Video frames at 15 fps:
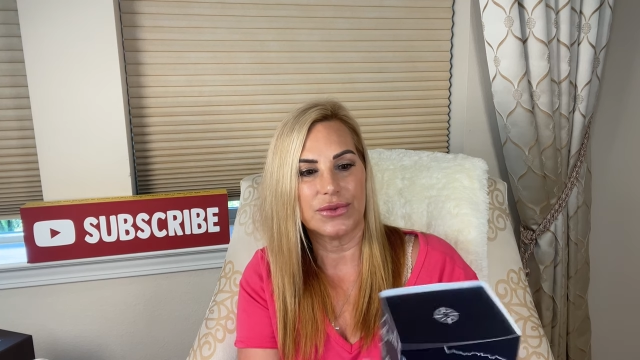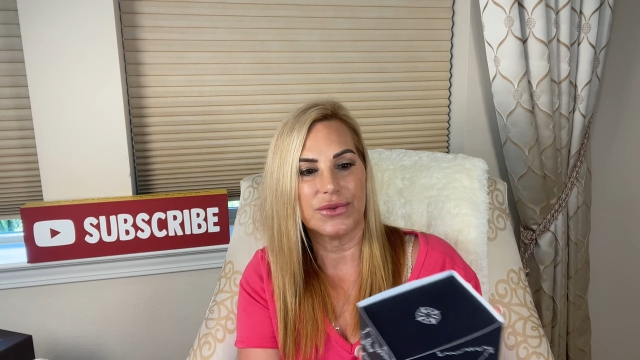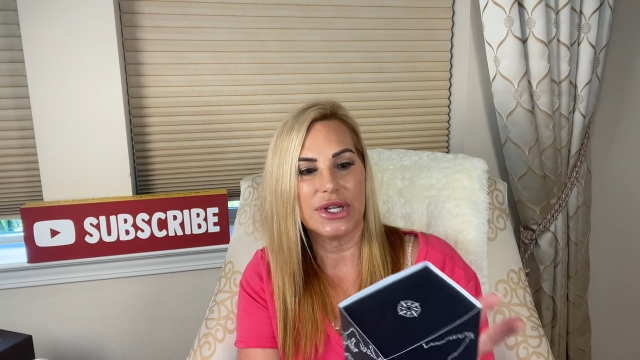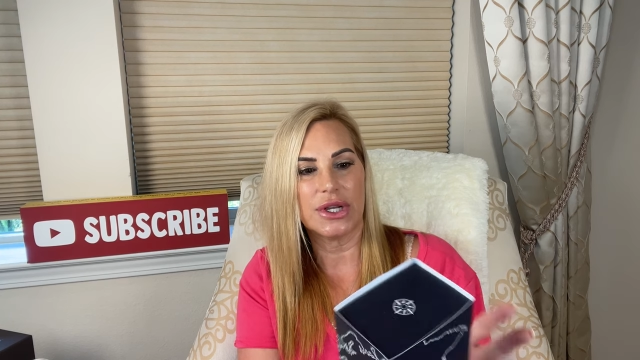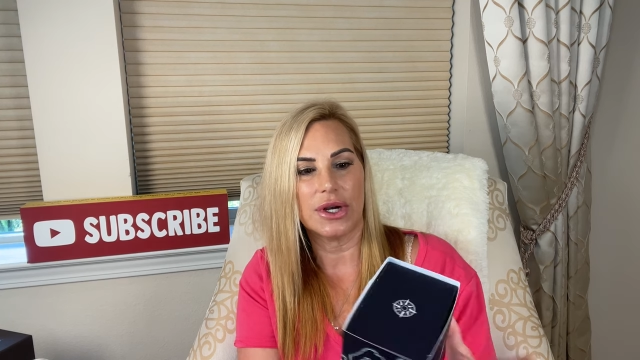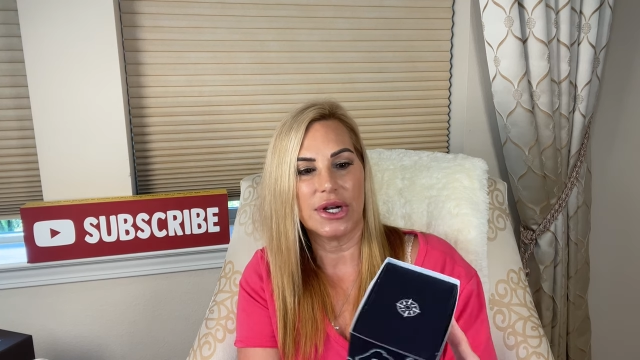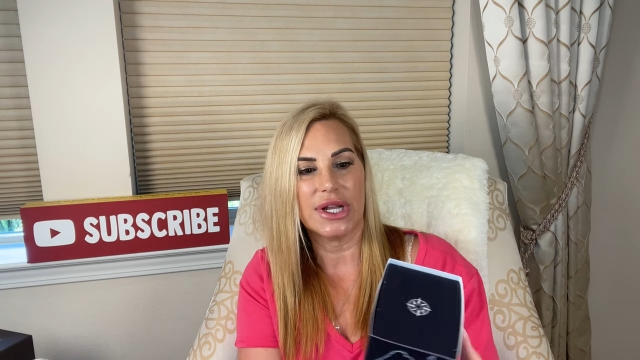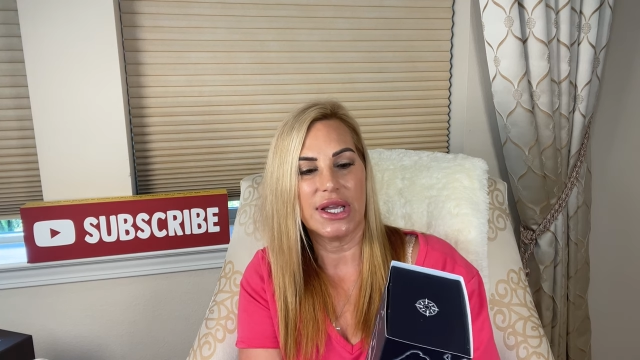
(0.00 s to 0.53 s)

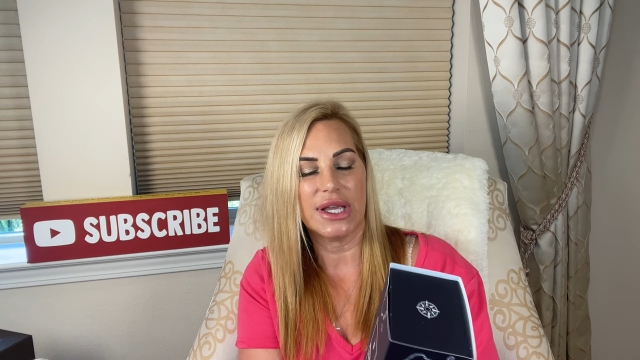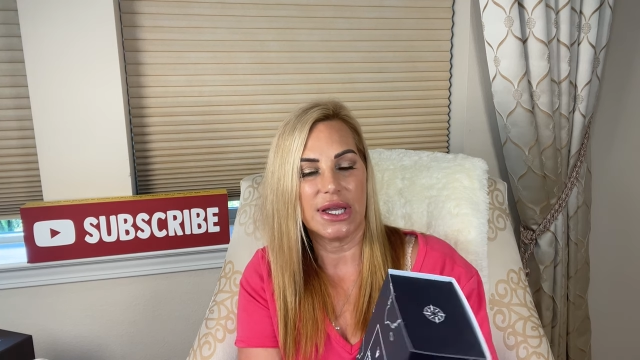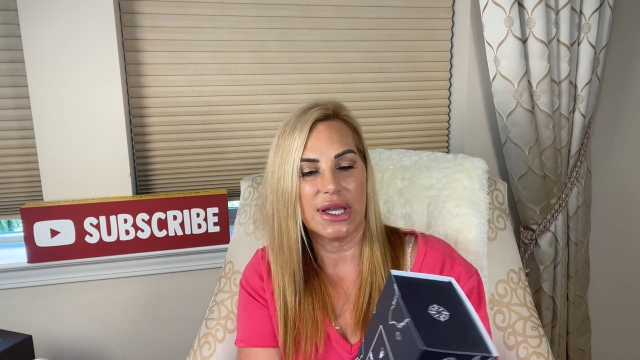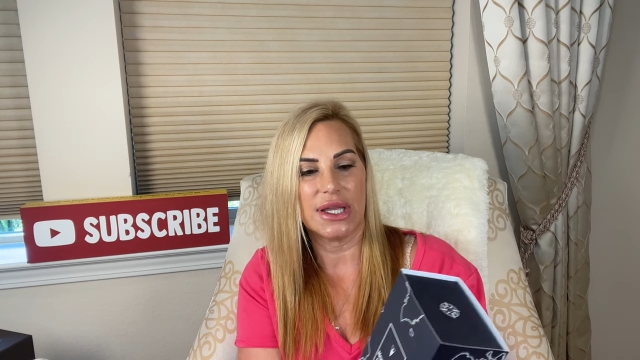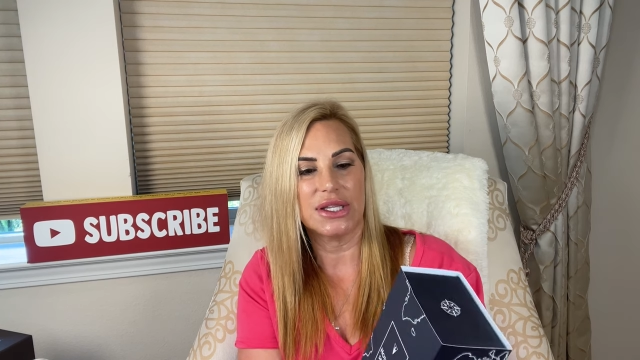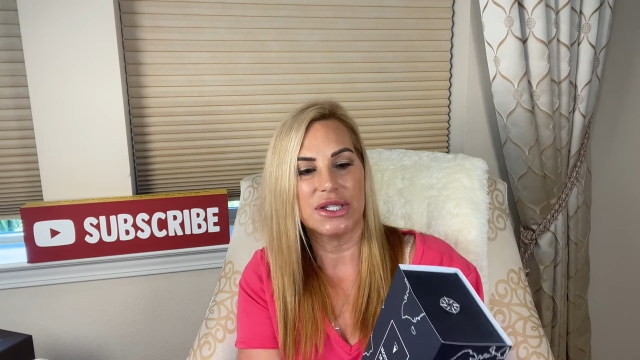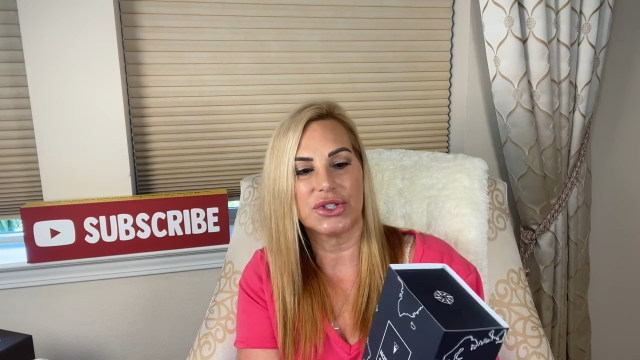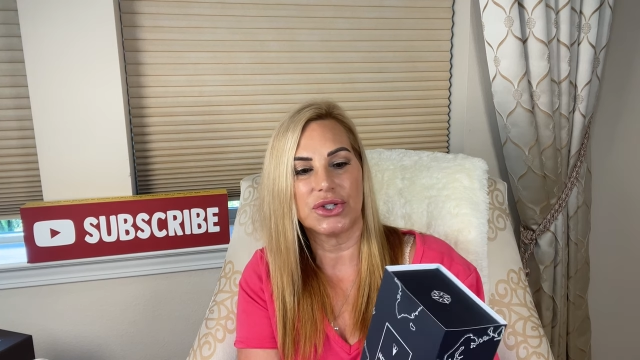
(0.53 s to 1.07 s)
regarding
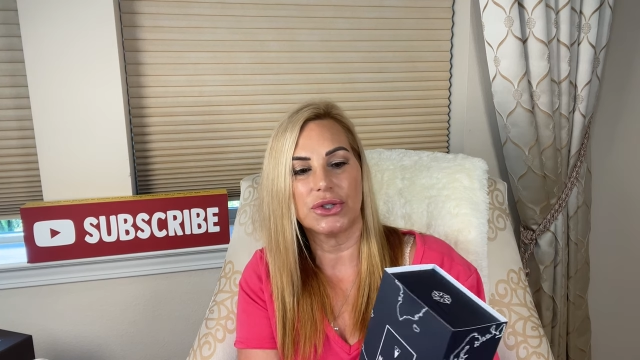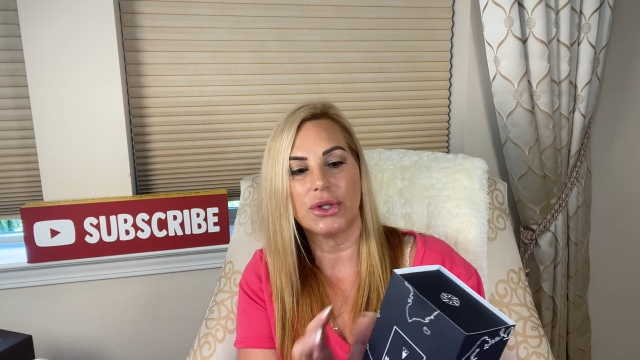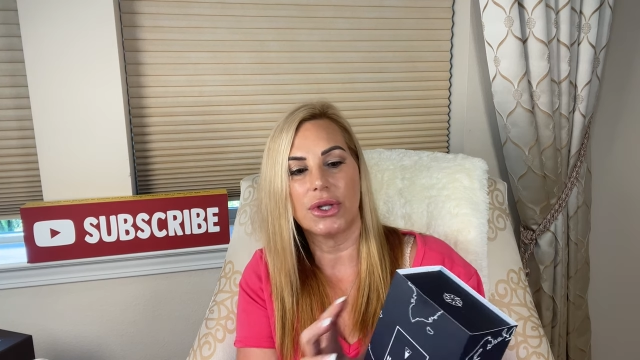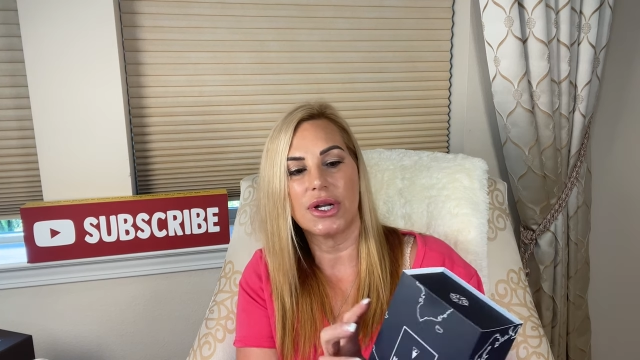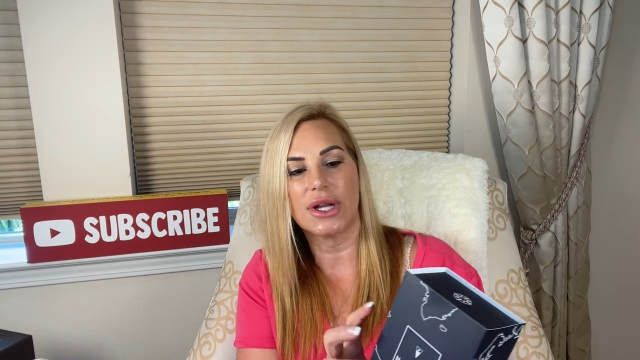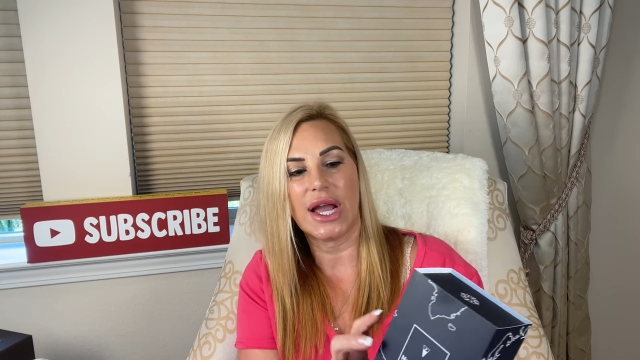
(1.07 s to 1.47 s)
Eastern Long